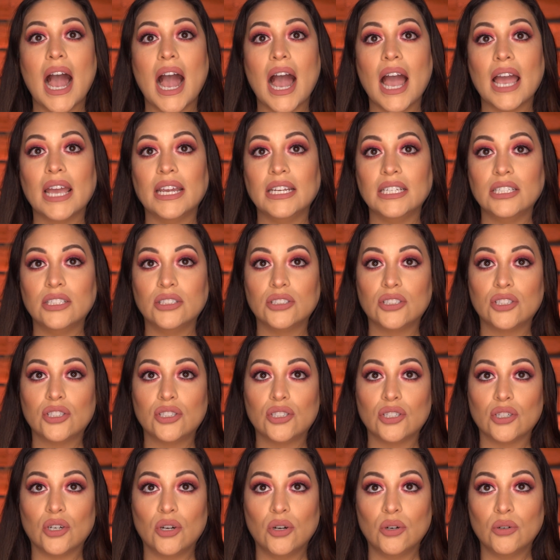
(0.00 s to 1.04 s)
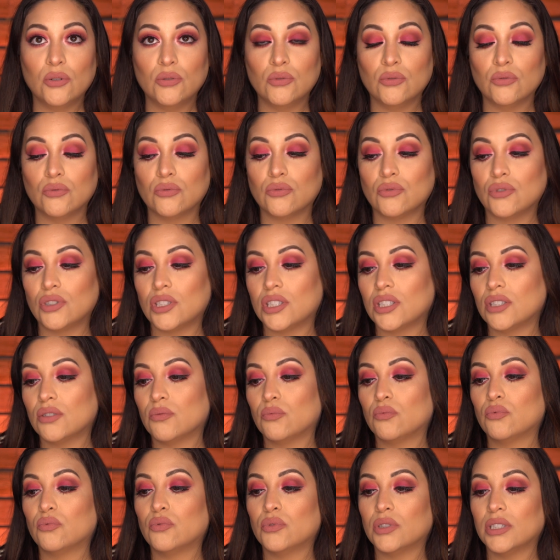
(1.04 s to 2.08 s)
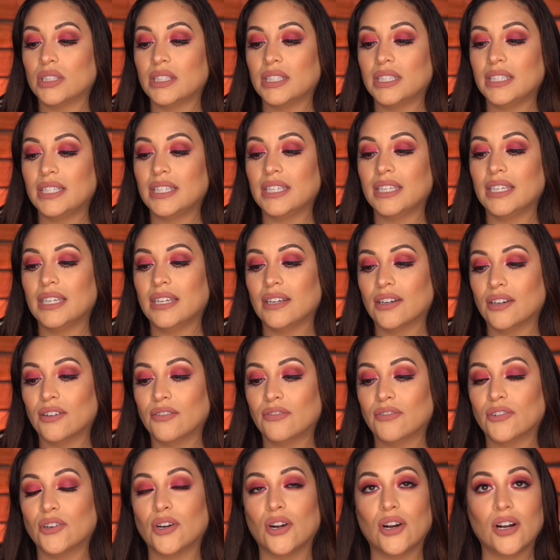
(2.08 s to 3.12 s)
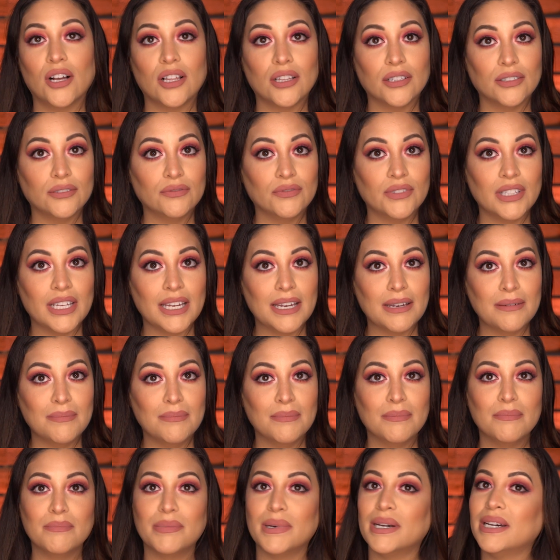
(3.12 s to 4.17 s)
I don't really care for all of them,